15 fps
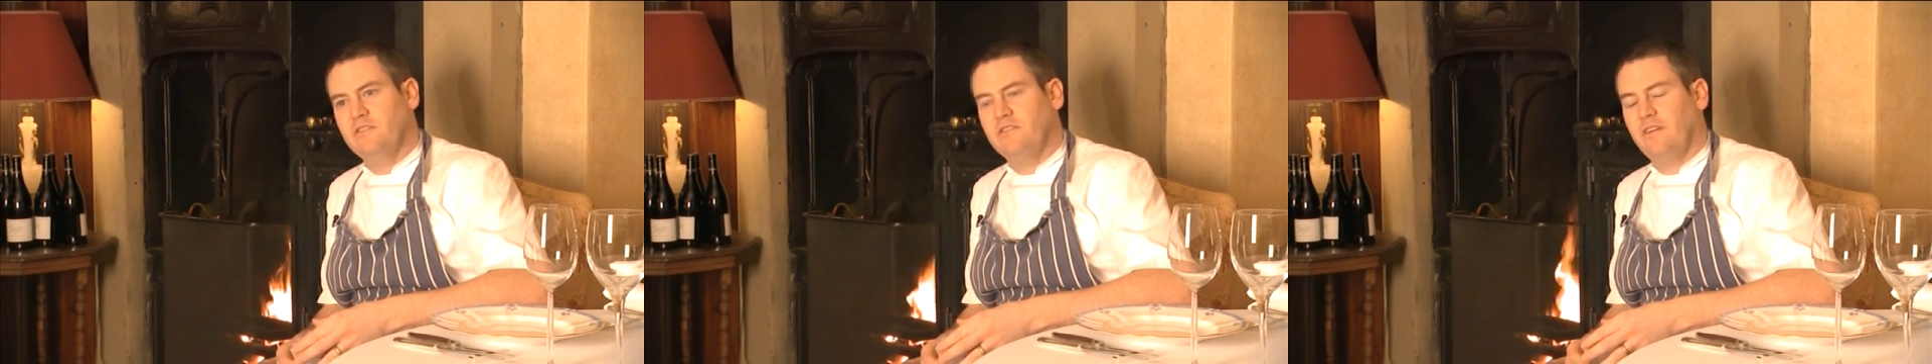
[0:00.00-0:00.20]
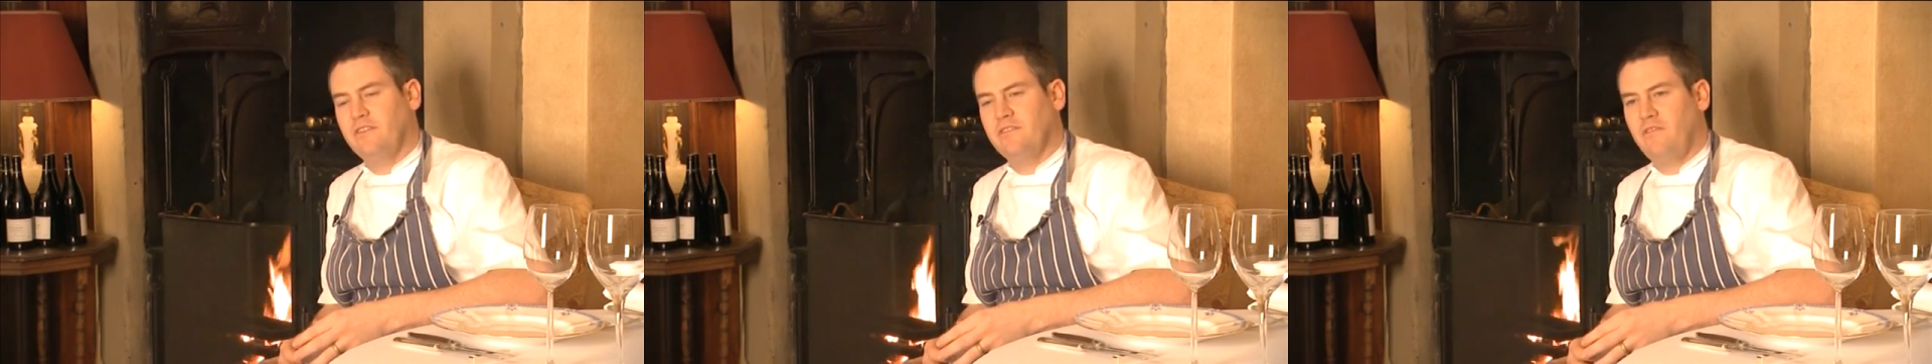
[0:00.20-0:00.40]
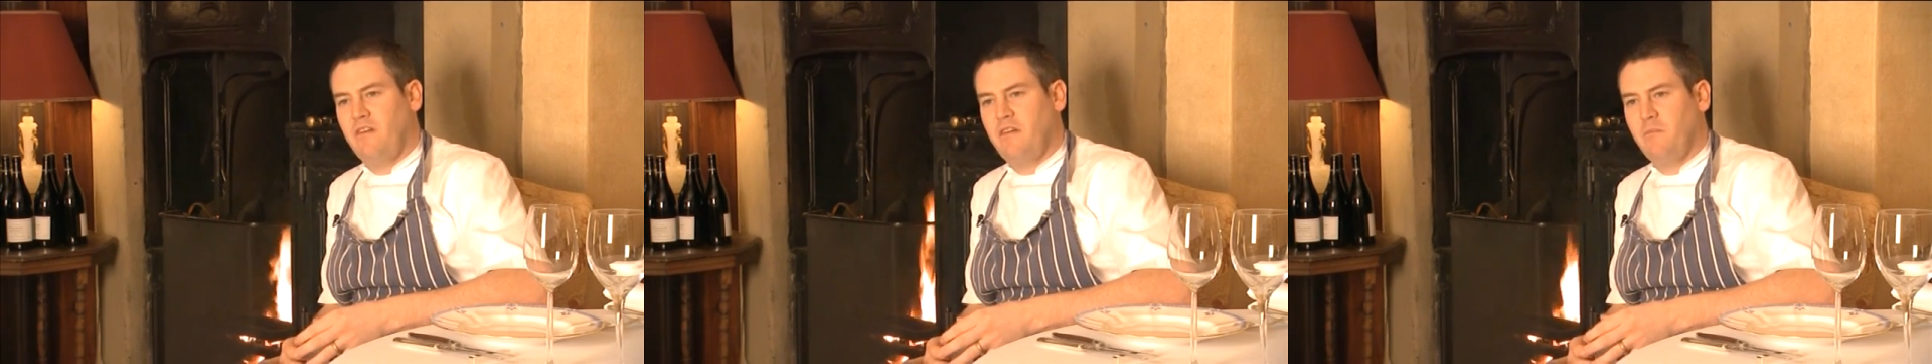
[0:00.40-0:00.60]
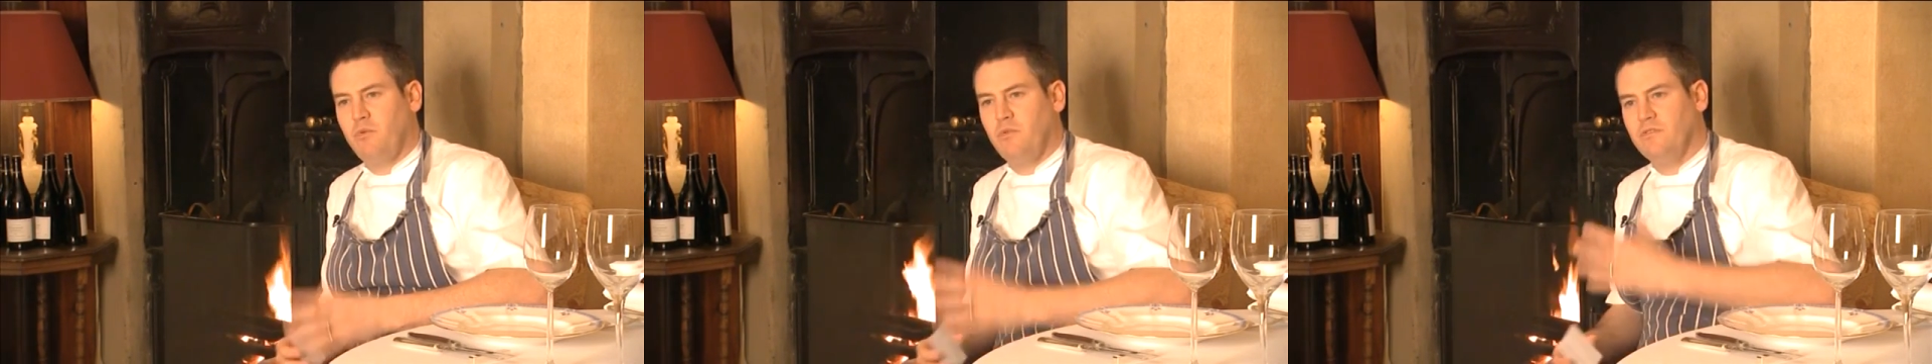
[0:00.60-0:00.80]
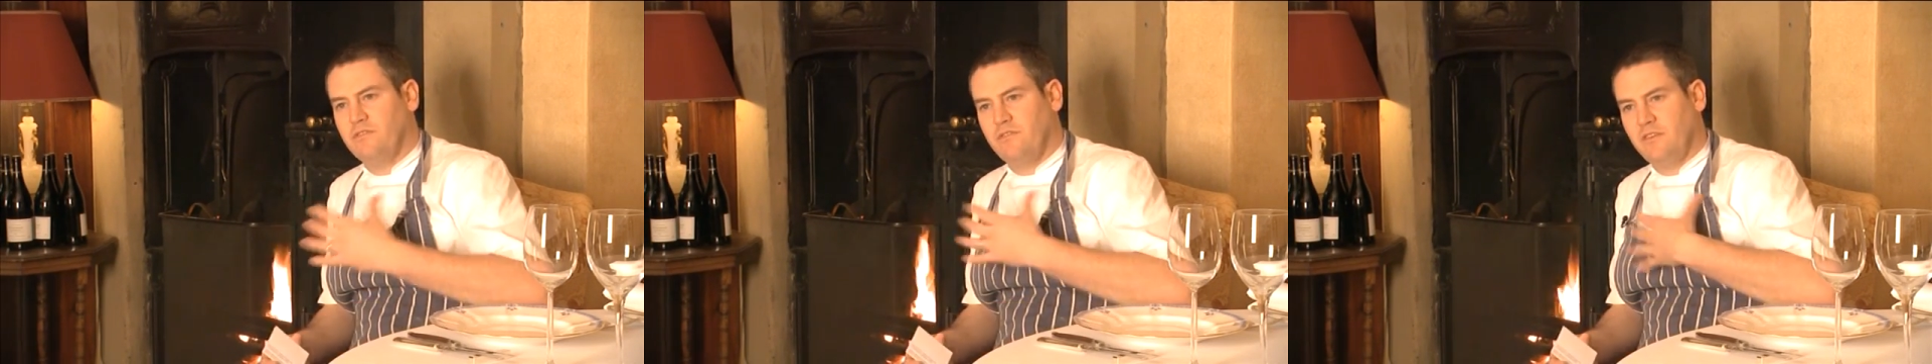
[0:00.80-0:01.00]
so it's very
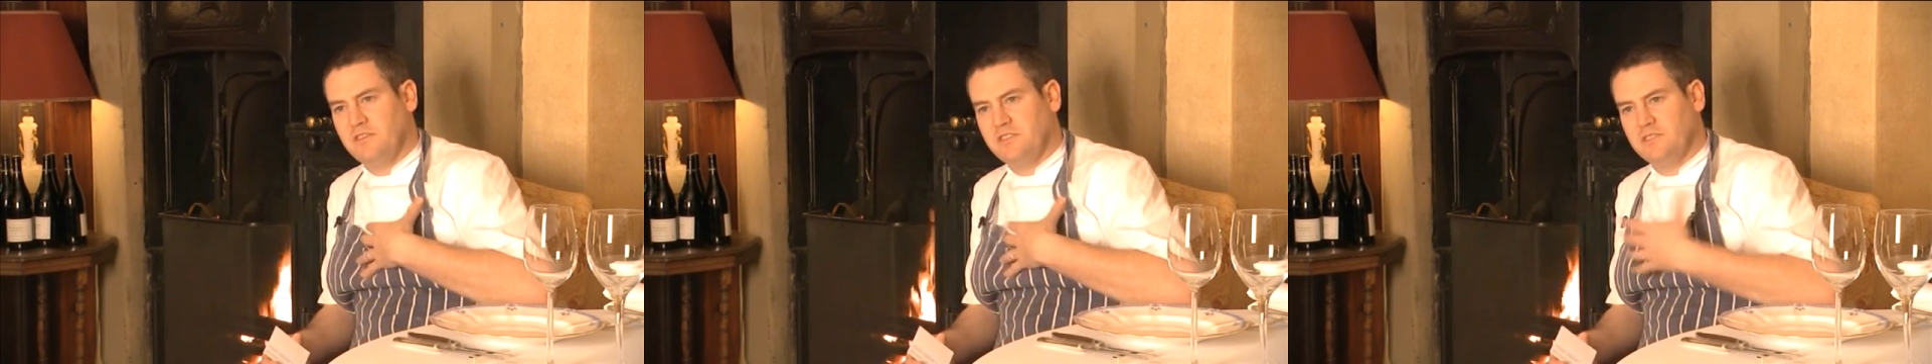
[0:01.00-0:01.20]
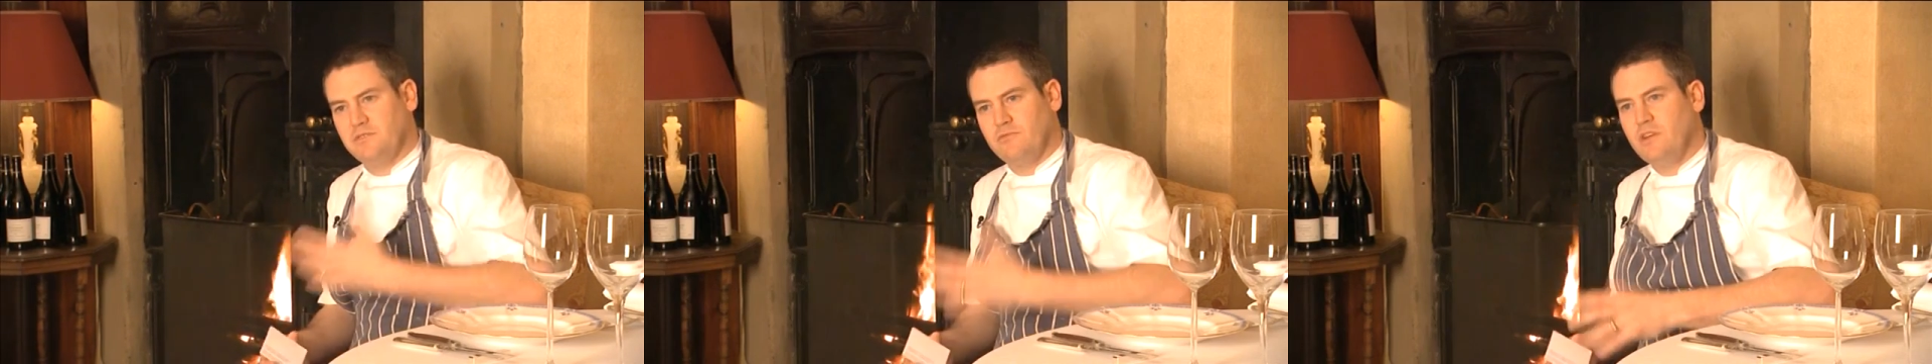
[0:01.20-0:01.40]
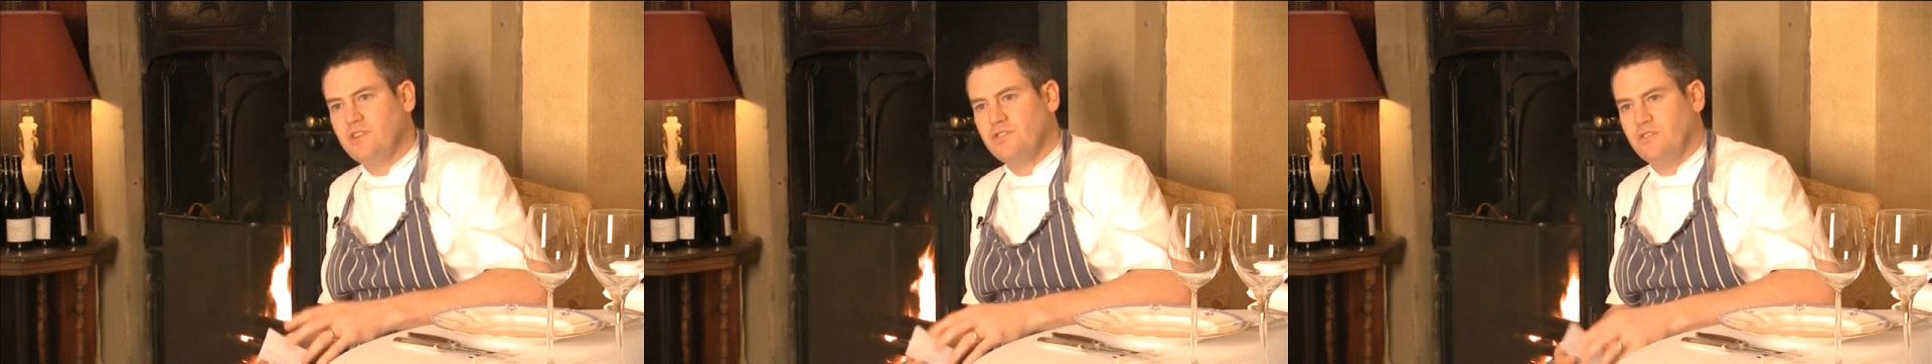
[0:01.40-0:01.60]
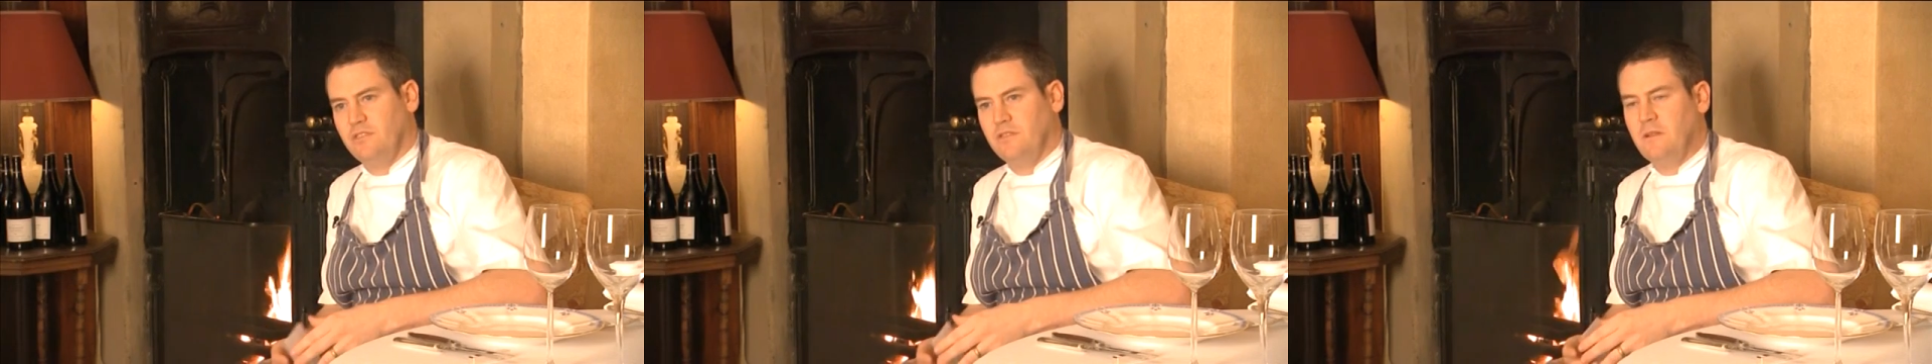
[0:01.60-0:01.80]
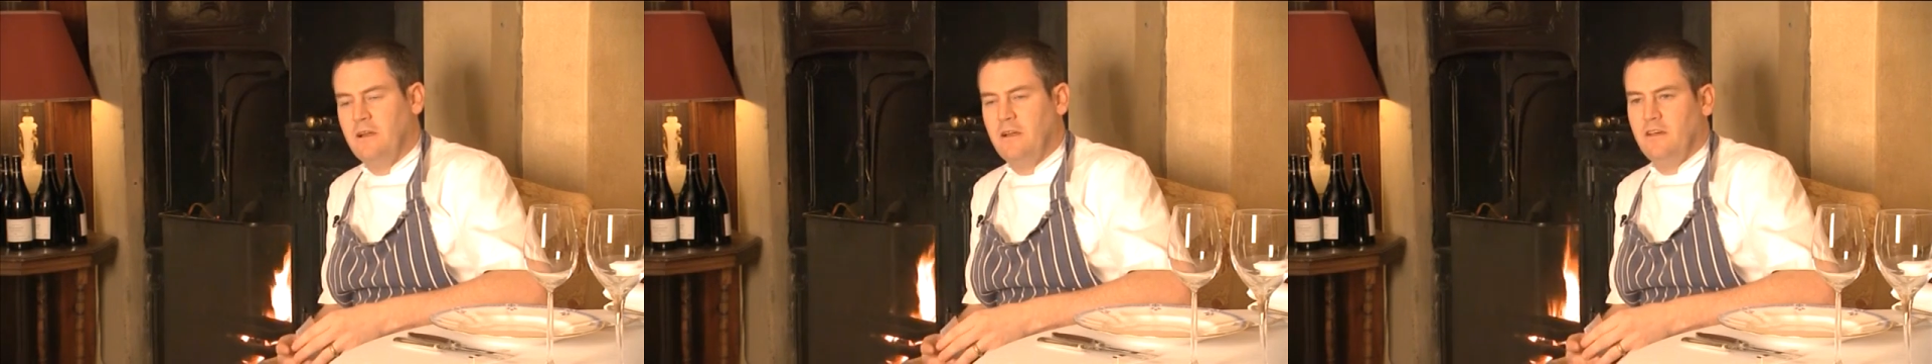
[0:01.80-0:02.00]
important for us as a
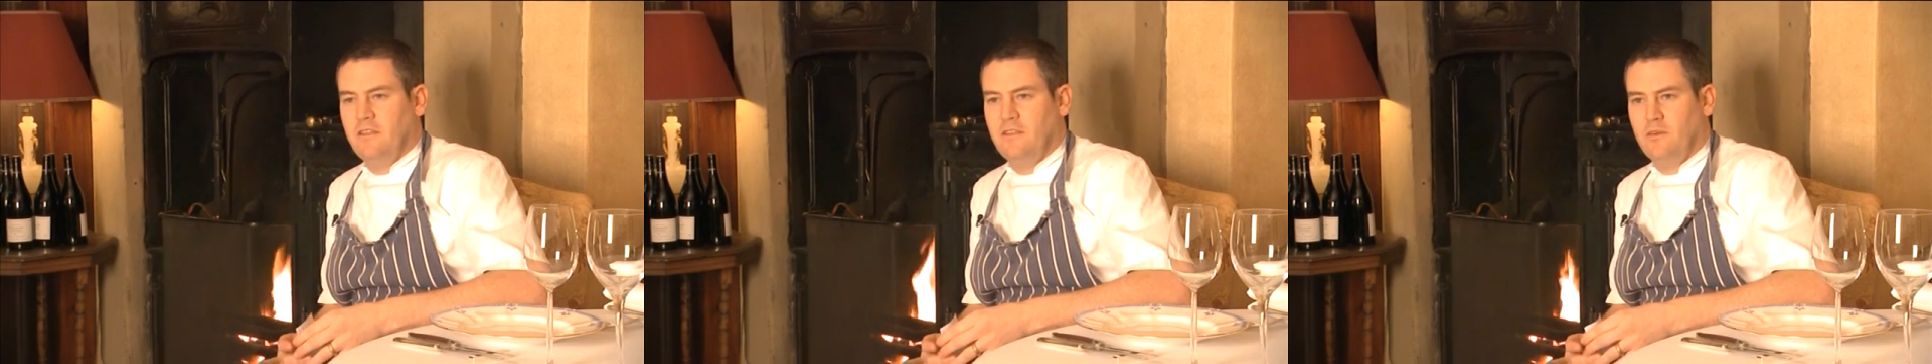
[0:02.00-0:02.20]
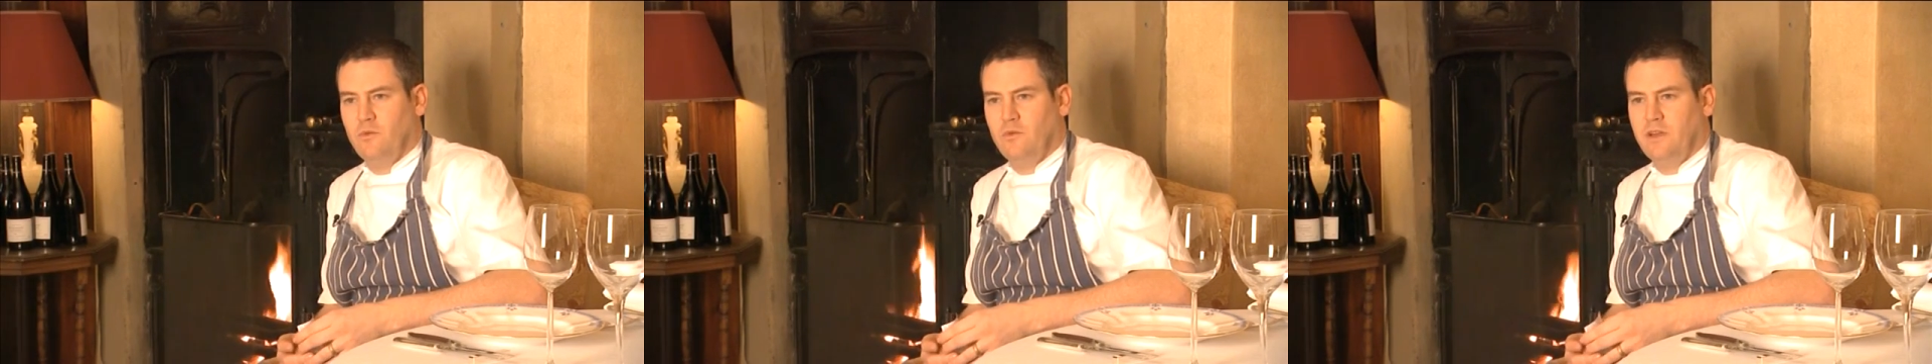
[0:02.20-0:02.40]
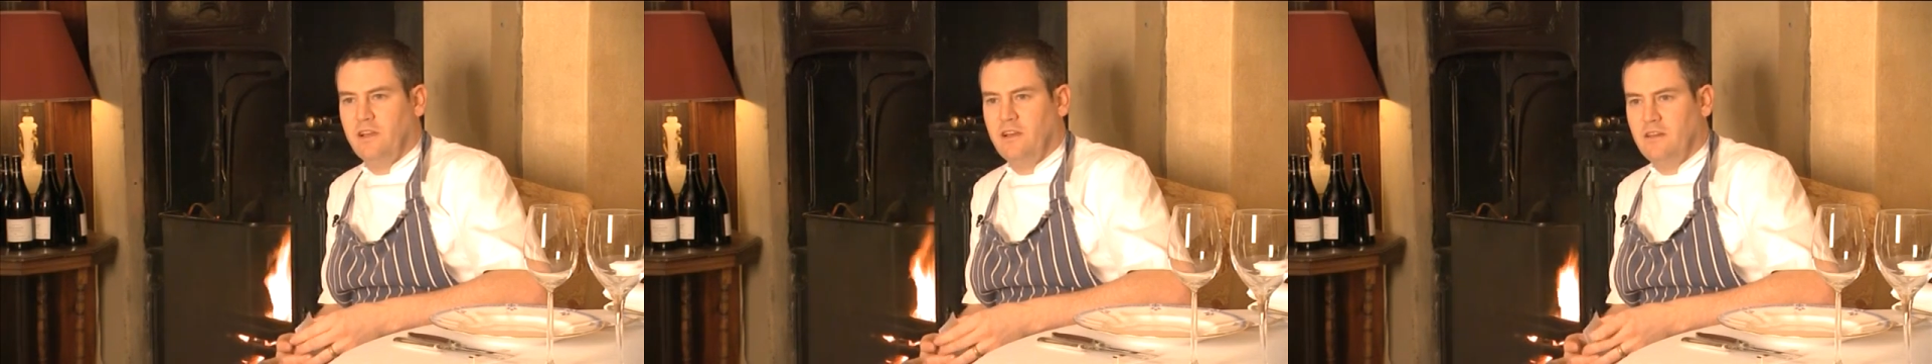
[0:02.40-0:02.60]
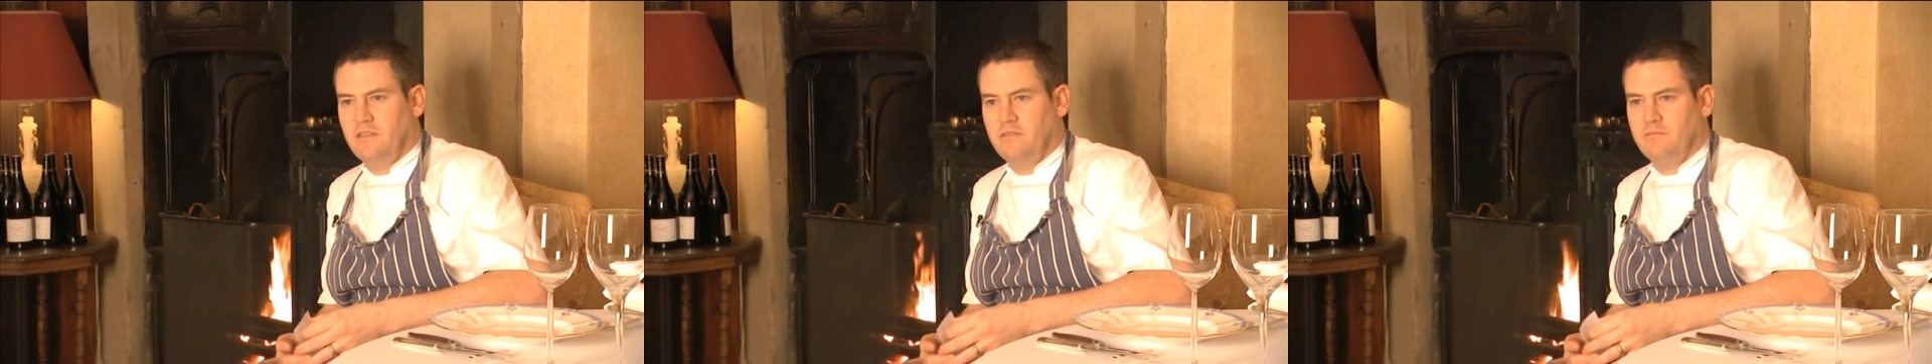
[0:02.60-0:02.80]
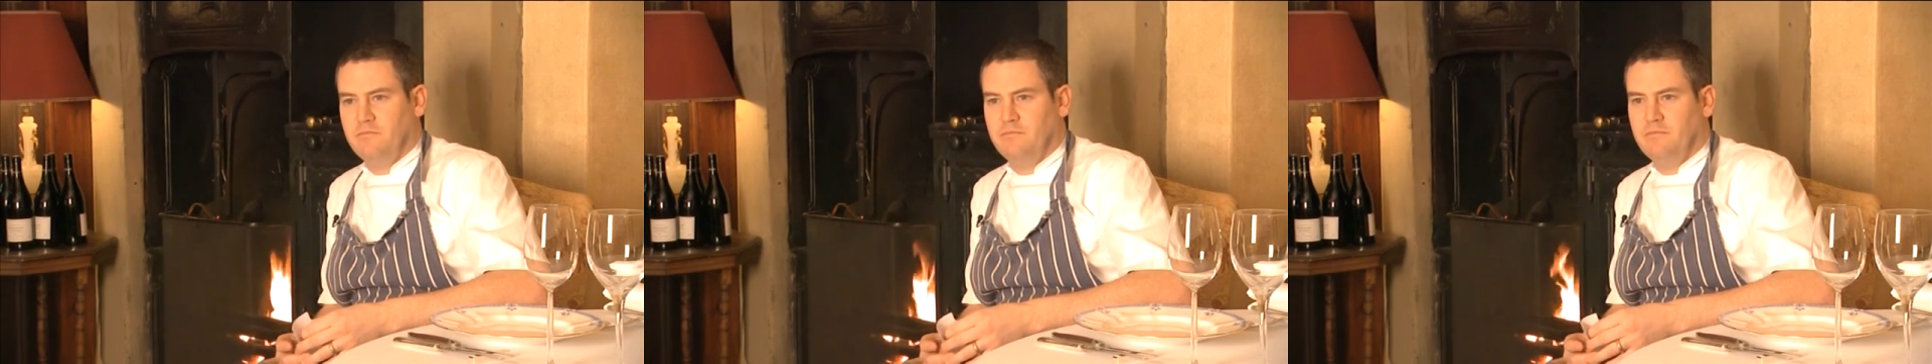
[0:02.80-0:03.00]
restaurant that we kind of